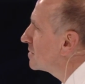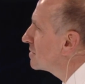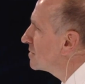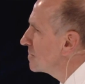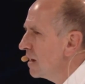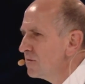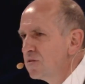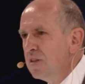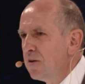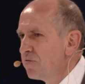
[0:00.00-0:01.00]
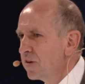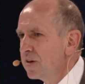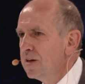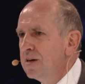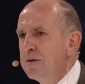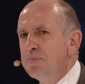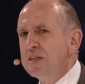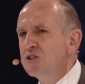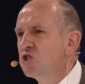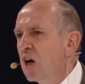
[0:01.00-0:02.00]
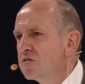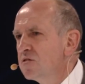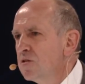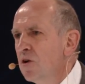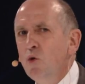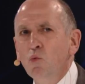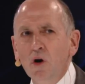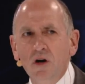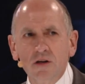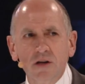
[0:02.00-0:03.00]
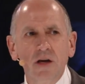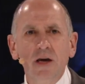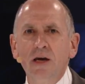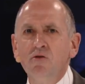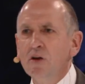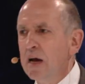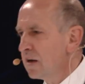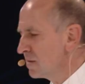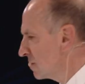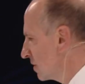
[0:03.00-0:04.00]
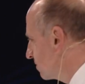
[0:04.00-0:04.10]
sounds lovely, but it doesn't work in reality.